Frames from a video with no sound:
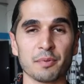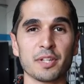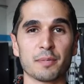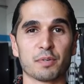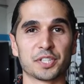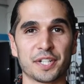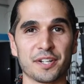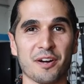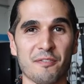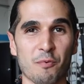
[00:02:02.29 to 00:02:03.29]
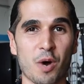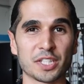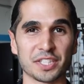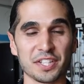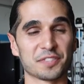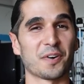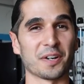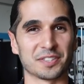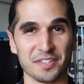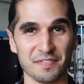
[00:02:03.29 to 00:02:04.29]
I really appreciate y'all watching this far
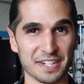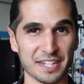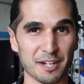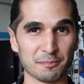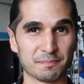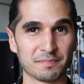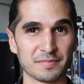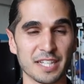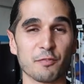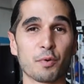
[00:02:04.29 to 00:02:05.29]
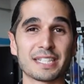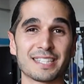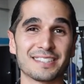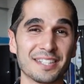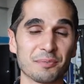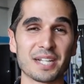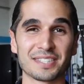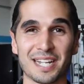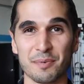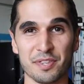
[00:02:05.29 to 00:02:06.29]
into the video. And if what I said did
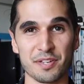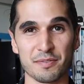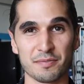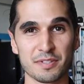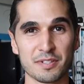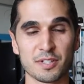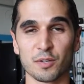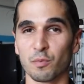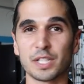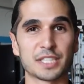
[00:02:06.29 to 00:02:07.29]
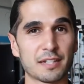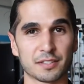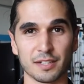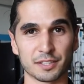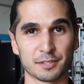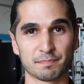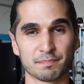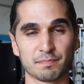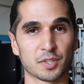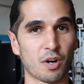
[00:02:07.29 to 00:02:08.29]
resonate with you, reach out to us
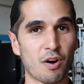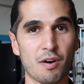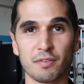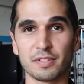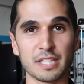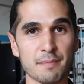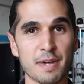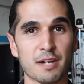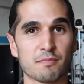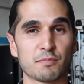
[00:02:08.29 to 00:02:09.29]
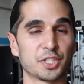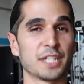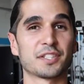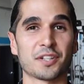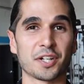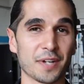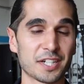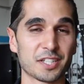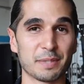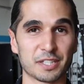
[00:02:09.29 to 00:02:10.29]
call, email, chances are you're
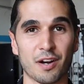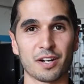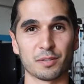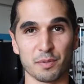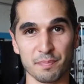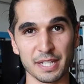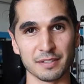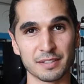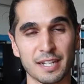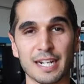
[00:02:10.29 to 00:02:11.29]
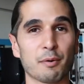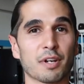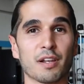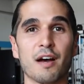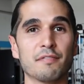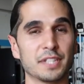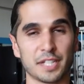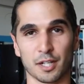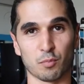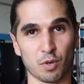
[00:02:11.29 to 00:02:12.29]
actually going to be talking with me. And I would love to
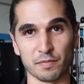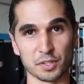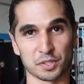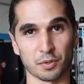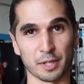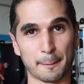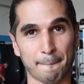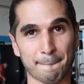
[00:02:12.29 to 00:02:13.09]
hear more of your story.